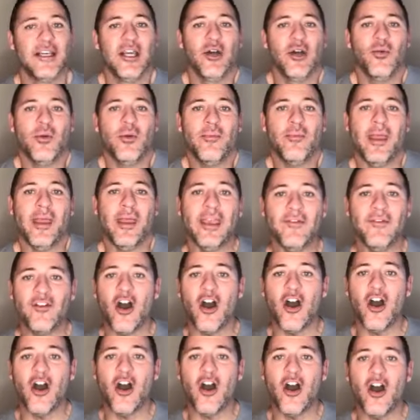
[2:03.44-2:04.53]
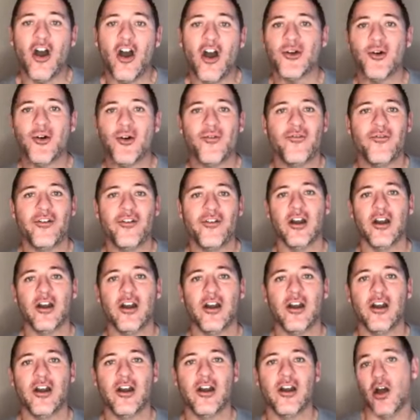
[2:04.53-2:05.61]
We may have gotten out to go for
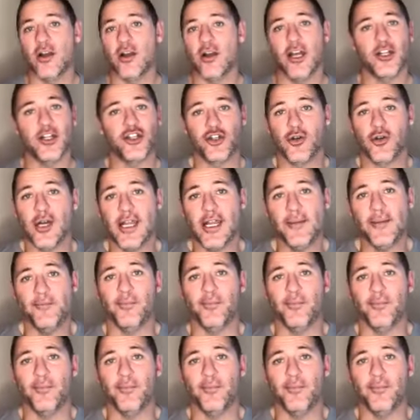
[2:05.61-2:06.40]
a trip.